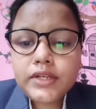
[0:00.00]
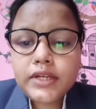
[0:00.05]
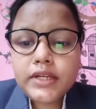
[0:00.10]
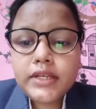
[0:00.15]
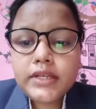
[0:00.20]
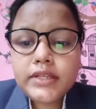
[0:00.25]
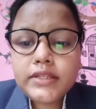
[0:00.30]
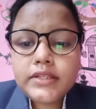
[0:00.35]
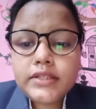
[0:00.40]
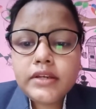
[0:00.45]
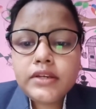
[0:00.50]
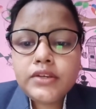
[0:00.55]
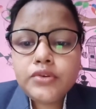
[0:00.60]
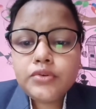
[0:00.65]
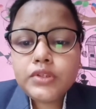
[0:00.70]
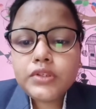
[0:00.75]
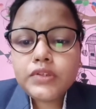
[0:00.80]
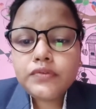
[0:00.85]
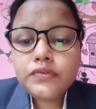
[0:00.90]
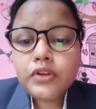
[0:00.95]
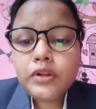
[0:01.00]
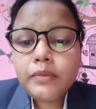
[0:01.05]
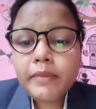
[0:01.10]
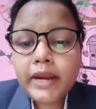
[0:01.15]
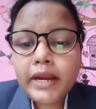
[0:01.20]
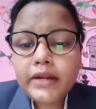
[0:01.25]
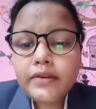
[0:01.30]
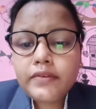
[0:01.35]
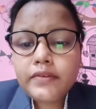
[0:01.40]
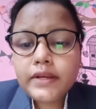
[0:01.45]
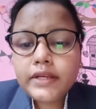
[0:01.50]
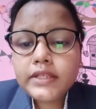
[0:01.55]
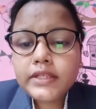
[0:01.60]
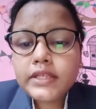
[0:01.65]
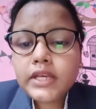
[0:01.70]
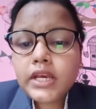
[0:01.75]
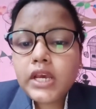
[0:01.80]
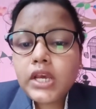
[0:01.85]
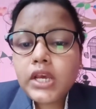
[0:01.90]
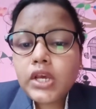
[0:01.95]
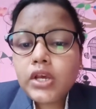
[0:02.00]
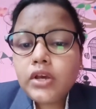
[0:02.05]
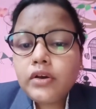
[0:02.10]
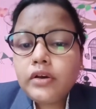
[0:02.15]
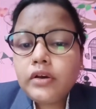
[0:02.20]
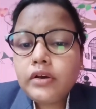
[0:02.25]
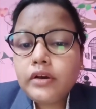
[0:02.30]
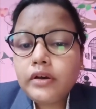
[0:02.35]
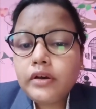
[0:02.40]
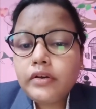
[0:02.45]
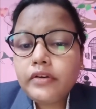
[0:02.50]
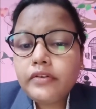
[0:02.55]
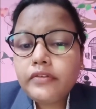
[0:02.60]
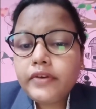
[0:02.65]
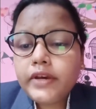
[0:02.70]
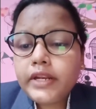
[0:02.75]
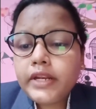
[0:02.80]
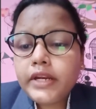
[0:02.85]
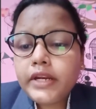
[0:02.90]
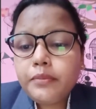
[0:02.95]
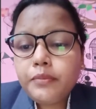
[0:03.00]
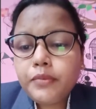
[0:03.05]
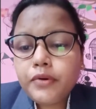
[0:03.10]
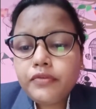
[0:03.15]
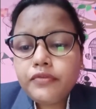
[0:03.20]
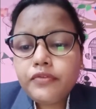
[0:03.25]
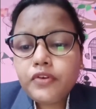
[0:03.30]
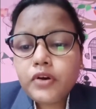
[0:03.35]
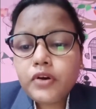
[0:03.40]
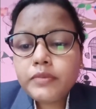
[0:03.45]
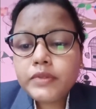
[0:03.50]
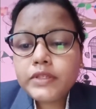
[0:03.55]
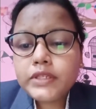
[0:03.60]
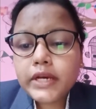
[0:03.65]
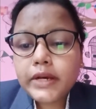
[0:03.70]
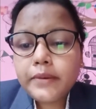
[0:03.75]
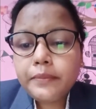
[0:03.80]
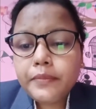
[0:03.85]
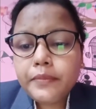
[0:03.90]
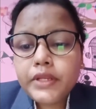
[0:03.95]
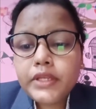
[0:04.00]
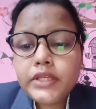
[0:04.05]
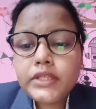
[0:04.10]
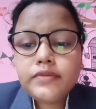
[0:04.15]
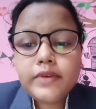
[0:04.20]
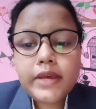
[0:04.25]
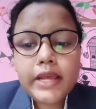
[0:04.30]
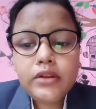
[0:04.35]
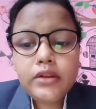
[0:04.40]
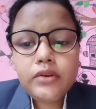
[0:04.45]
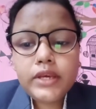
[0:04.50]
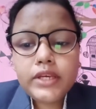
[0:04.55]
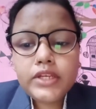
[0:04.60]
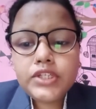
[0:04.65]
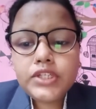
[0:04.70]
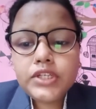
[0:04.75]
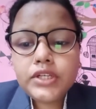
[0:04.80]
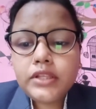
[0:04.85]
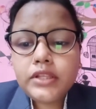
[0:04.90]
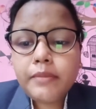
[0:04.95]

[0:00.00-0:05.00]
It is a useful matrix when it performs company's valuation.